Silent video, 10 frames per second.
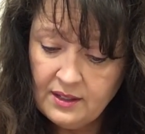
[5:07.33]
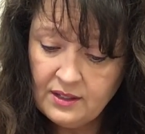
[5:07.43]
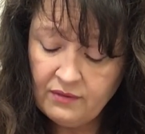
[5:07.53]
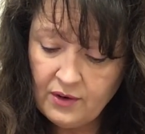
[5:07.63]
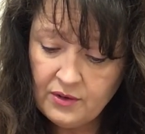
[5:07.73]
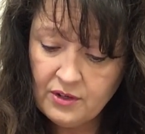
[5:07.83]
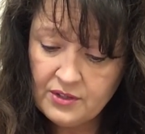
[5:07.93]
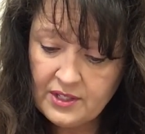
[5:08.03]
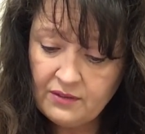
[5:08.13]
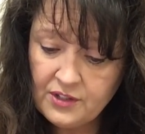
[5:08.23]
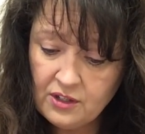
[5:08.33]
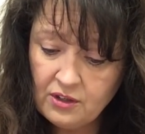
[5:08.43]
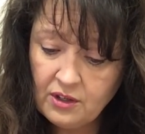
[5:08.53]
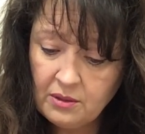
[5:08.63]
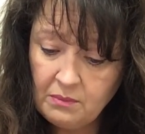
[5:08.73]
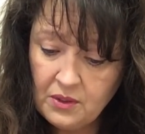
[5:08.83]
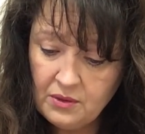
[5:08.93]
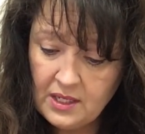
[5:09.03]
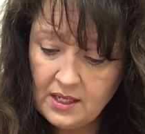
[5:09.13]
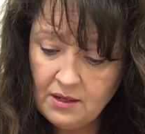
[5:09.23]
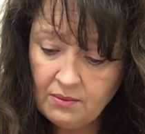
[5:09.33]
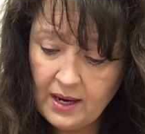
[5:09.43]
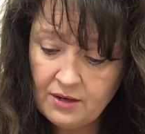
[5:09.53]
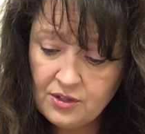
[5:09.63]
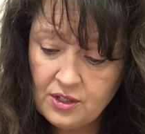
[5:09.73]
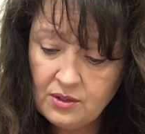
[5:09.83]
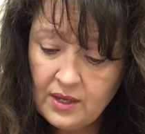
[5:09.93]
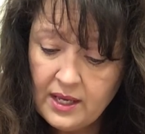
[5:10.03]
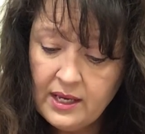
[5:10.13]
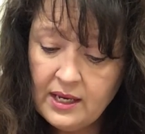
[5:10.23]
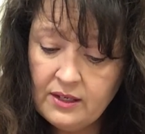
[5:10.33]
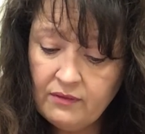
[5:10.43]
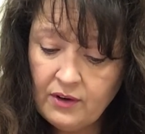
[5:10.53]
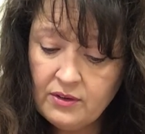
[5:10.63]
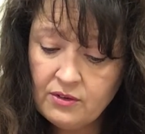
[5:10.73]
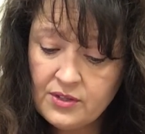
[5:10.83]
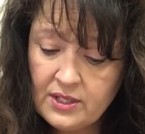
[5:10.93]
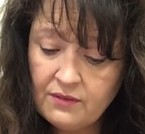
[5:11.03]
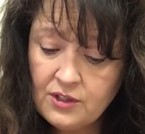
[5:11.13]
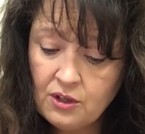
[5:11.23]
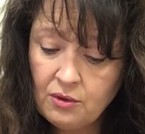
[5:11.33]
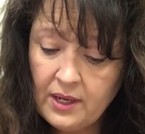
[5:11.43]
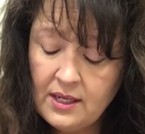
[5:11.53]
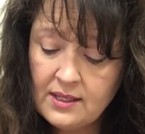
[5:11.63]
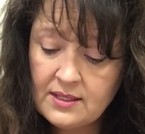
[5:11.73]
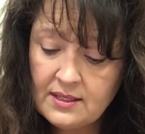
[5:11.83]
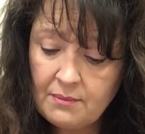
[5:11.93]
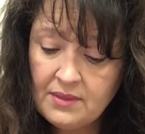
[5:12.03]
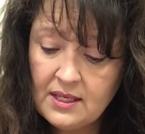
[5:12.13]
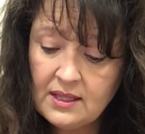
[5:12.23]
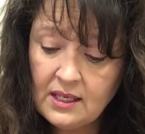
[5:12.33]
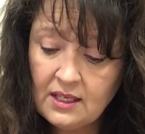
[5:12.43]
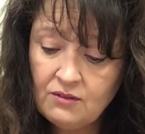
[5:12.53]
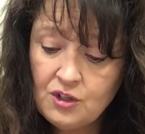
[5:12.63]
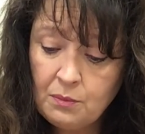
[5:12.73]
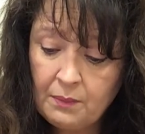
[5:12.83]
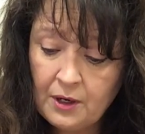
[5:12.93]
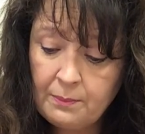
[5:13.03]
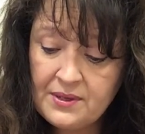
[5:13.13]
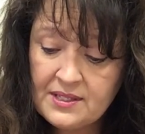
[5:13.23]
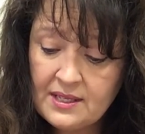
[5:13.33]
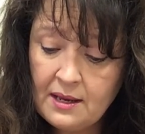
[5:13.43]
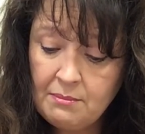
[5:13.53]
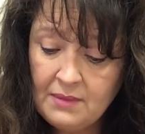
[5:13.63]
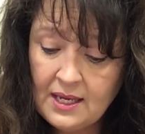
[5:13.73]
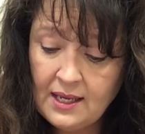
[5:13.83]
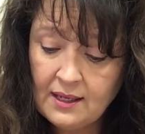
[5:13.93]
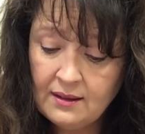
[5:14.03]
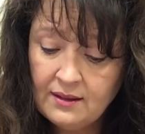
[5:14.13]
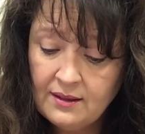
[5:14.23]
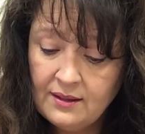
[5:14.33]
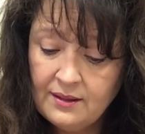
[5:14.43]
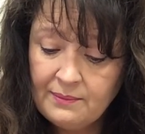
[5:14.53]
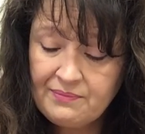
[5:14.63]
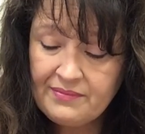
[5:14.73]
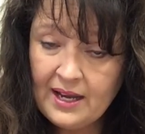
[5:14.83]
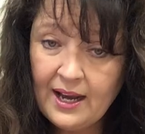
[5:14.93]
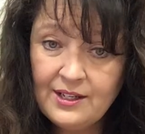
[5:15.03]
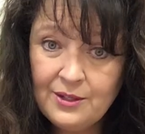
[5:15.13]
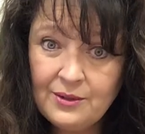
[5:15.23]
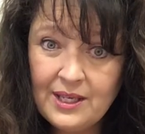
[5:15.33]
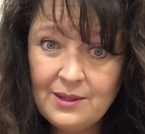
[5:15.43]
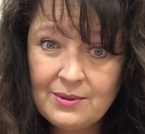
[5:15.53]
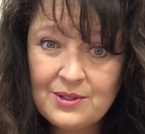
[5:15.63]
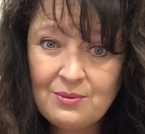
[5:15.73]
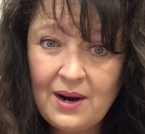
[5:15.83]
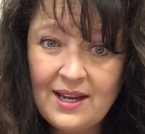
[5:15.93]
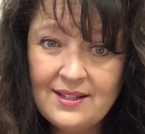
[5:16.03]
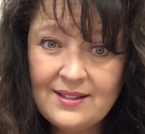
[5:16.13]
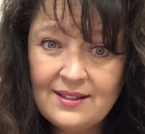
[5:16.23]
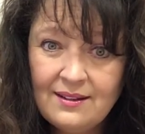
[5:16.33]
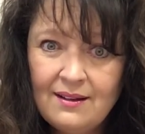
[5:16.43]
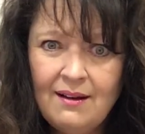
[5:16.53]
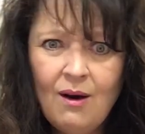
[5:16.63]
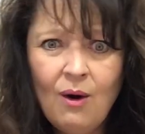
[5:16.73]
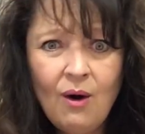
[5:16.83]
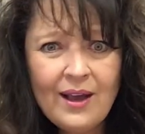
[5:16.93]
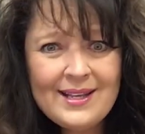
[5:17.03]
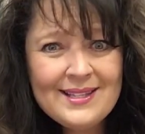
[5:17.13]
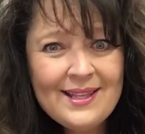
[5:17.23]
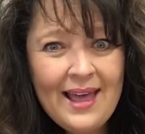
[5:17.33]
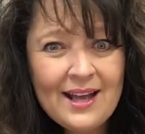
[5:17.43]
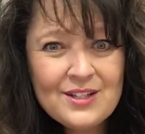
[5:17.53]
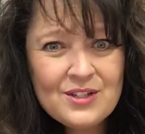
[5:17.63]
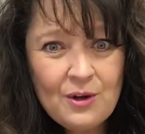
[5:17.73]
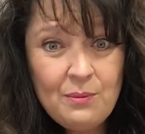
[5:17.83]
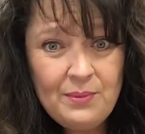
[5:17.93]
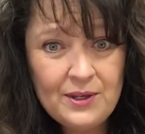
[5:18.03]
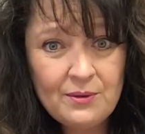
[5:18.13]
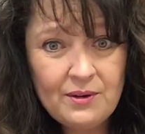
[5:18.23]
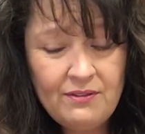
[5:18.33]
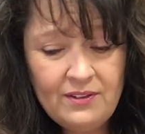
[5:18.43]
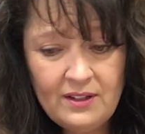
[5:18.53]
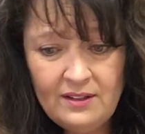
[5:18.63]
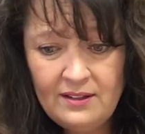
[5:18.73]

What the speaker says: Devote yourself to your community around you and devote yourself to creating something that gives you purpose and meaning. I knew he was right. Isn't that so beautiful?